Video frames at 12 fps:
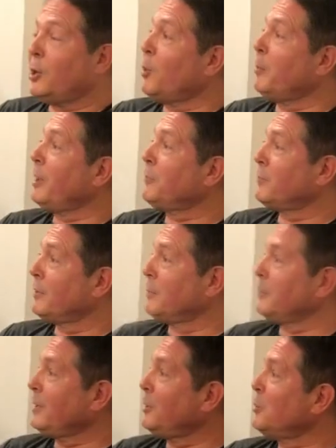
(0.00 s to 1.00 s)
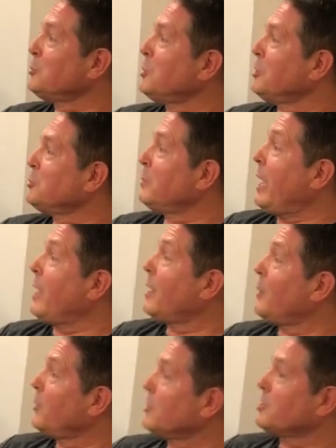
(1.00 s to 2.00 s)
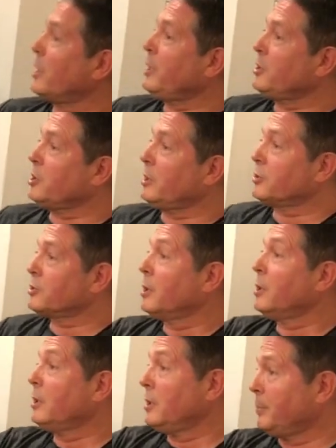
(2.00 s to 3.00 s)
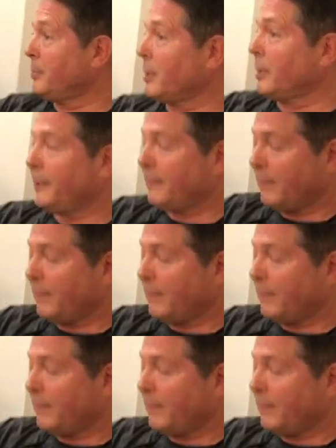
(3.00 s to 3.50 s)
Don't make fun of me. Don't judge me. And I wear skinny jeans, typically.